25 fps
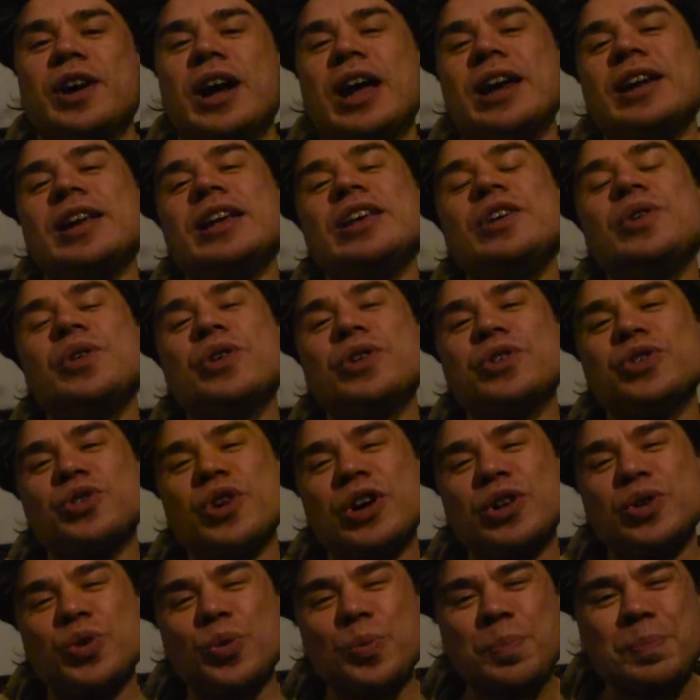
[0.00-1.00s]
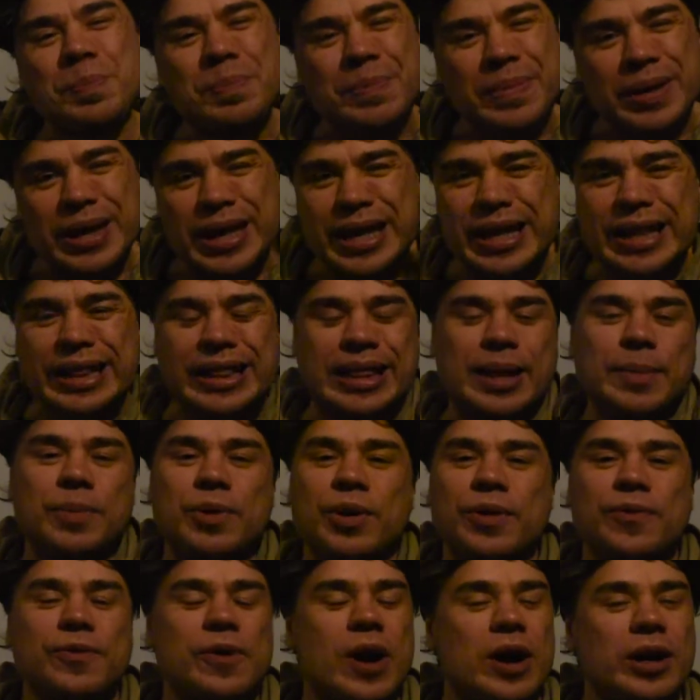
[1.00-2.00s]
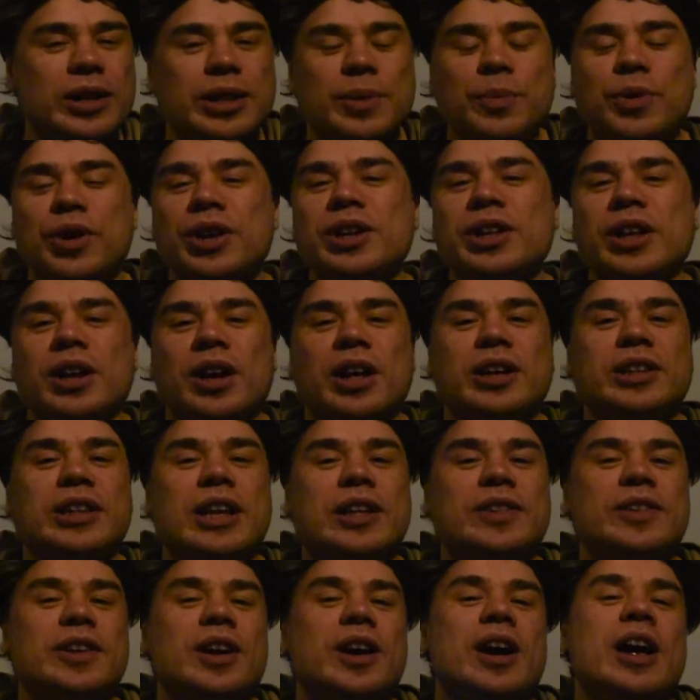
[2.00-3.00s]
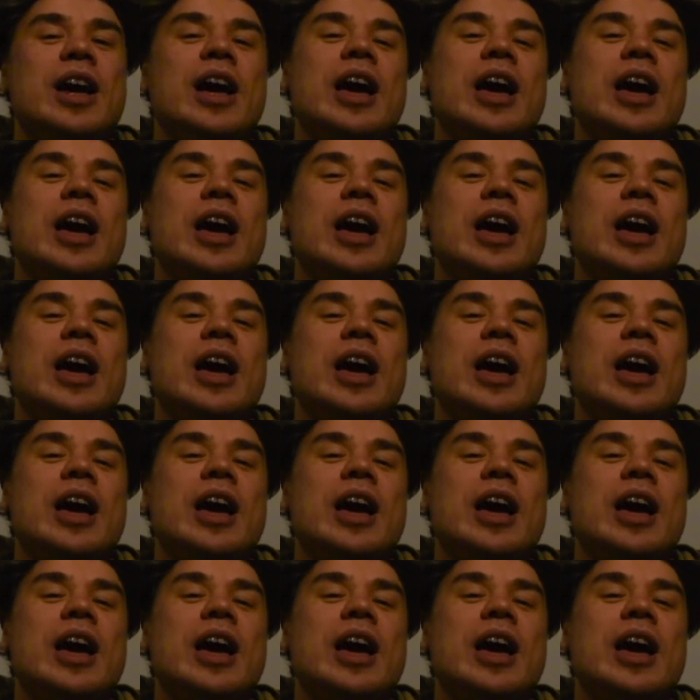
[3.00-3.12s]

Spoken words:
and you don't try to meet them or fuck them or anything like that here.